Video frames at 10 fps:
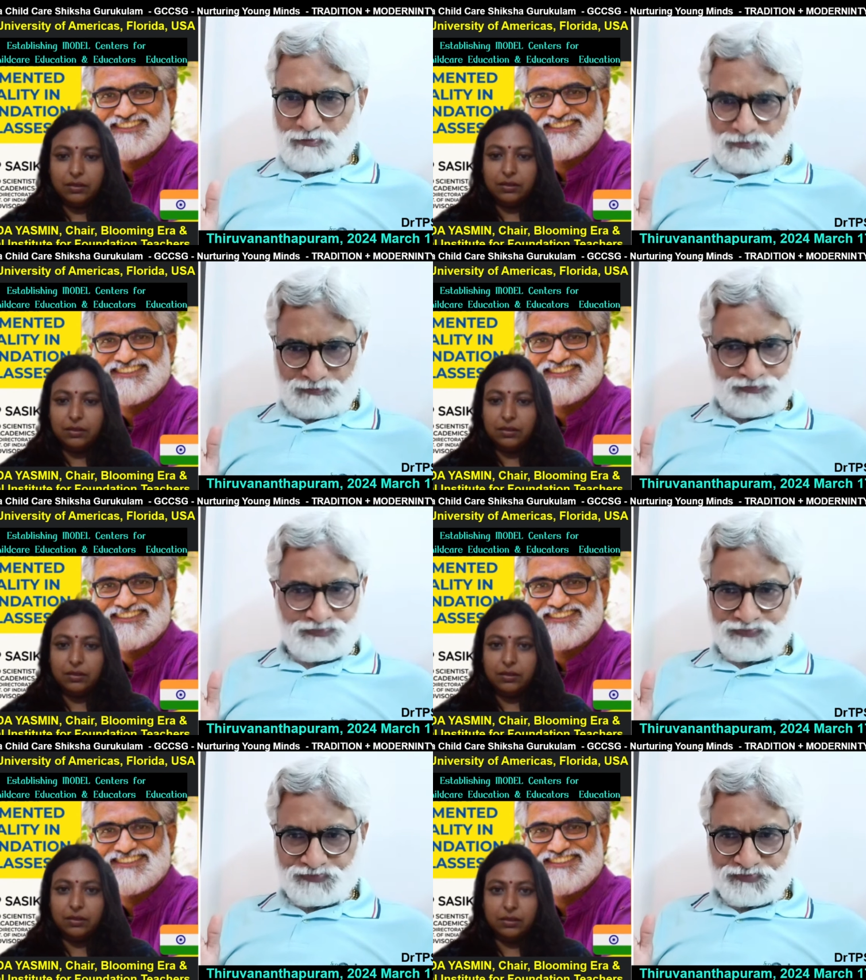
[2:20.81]
Speaker 1: day
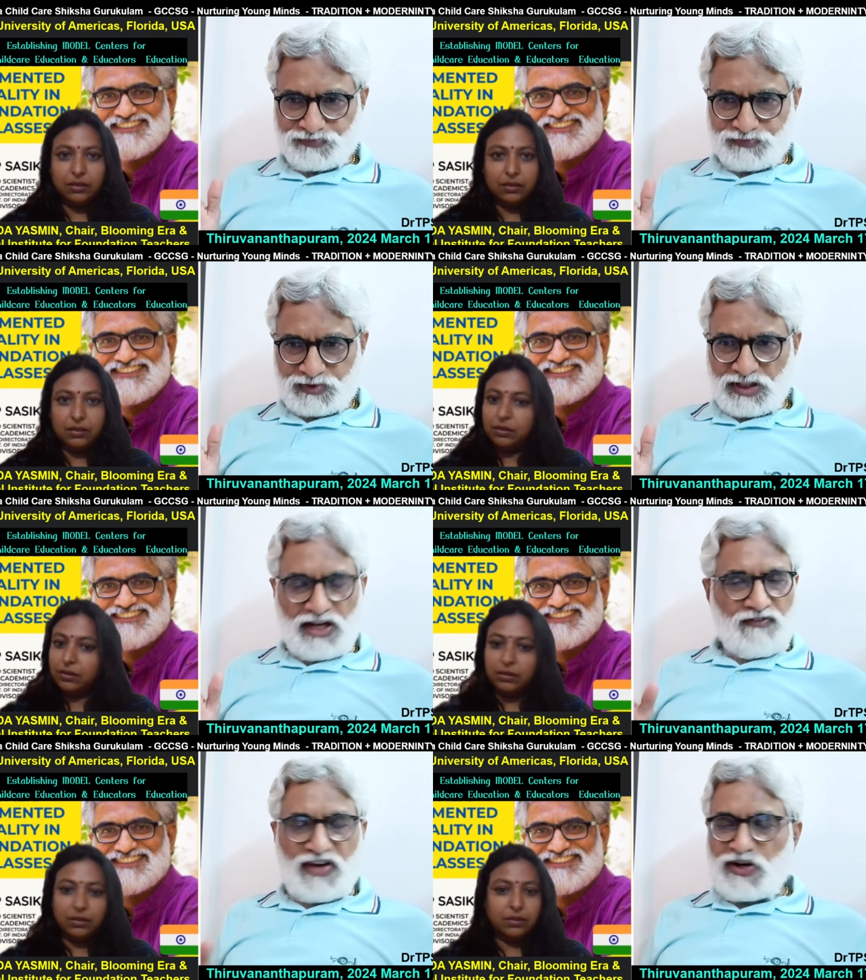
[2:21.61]

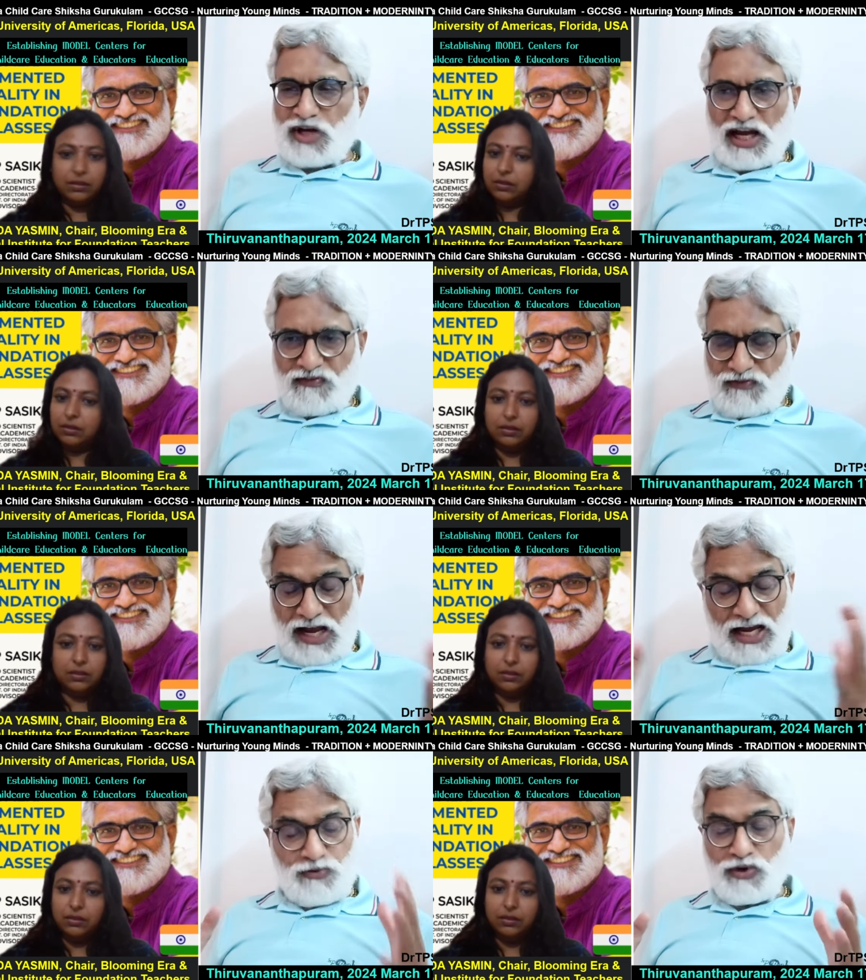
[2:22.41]
when you have
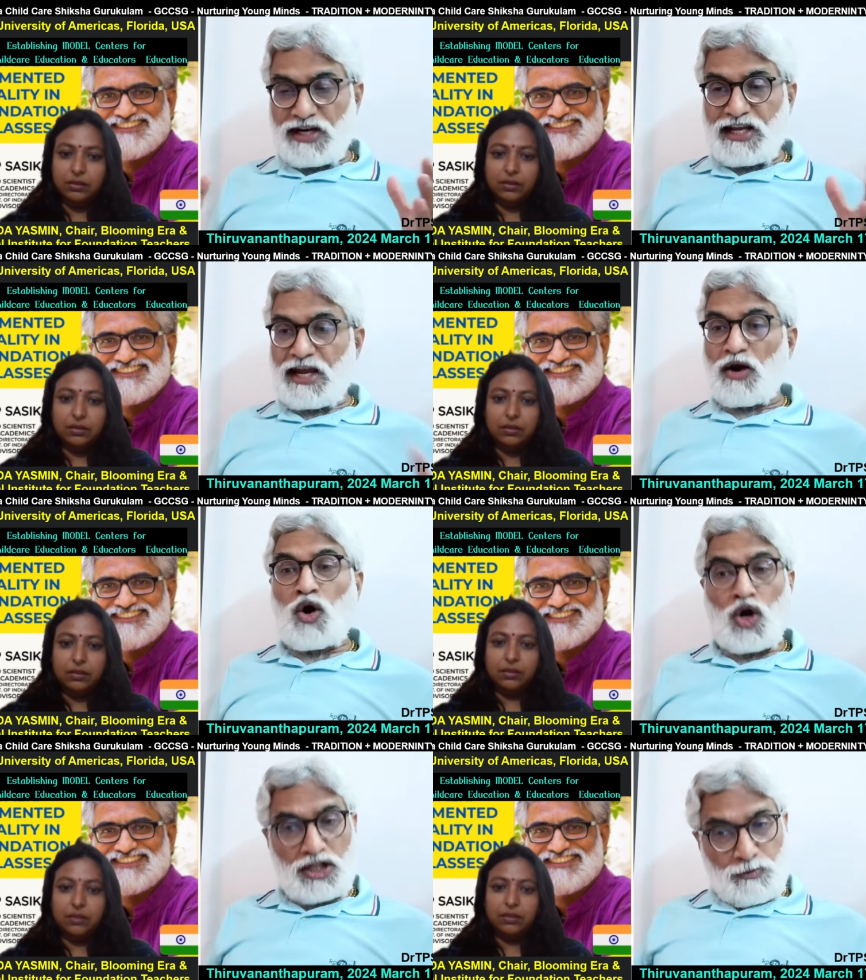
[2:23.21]
annual day
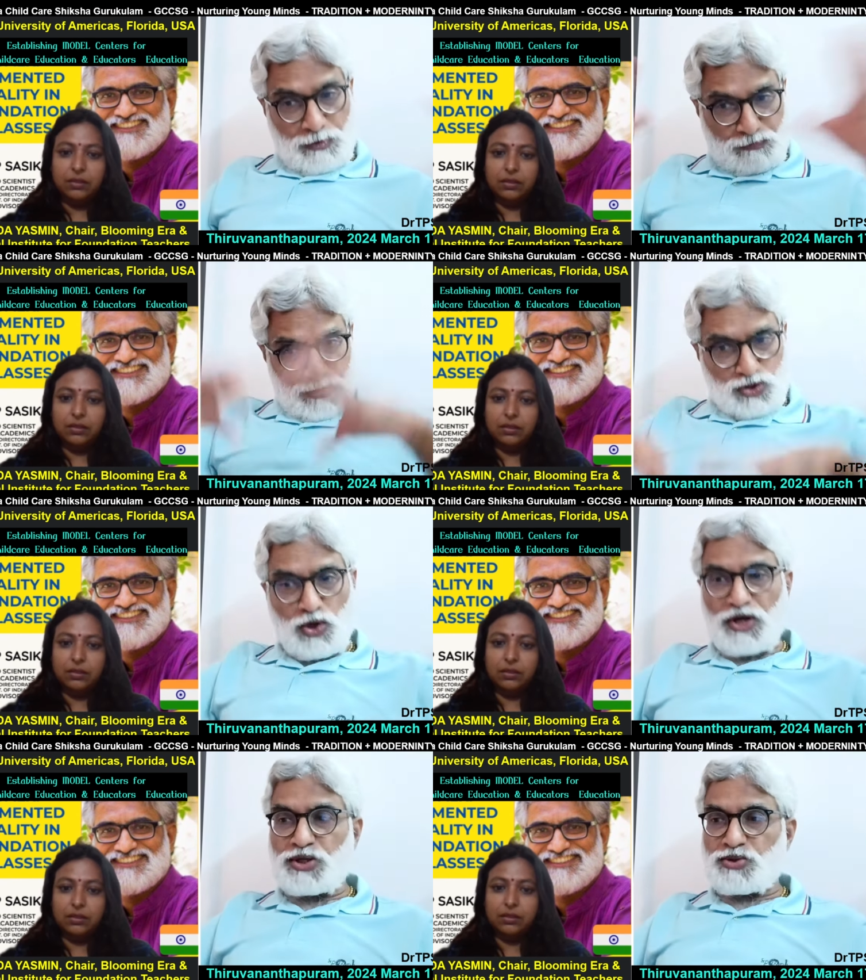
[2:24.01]
all the people
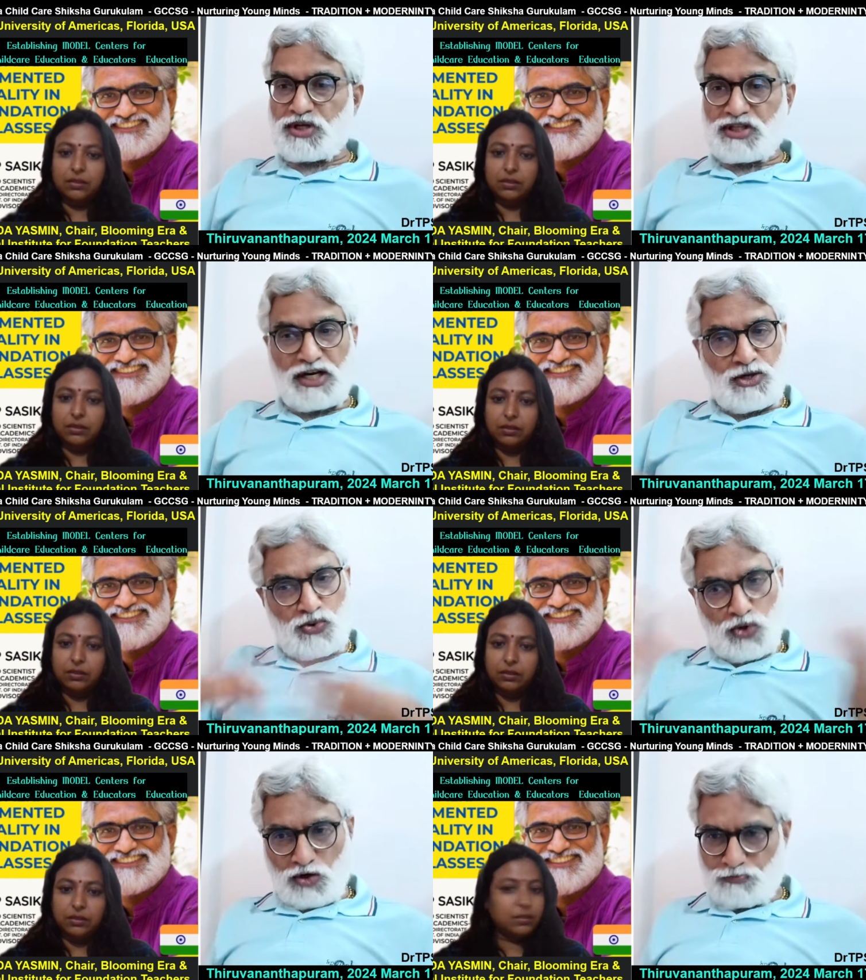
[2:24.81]
join together
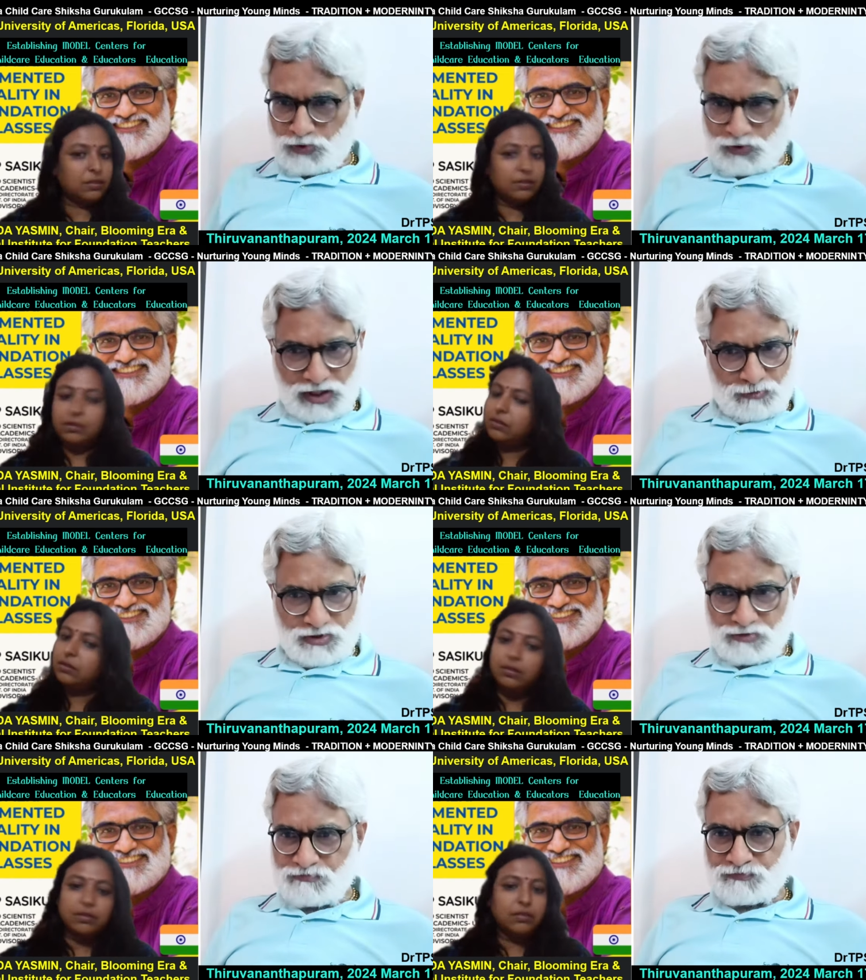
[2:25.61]
and do a lot of programs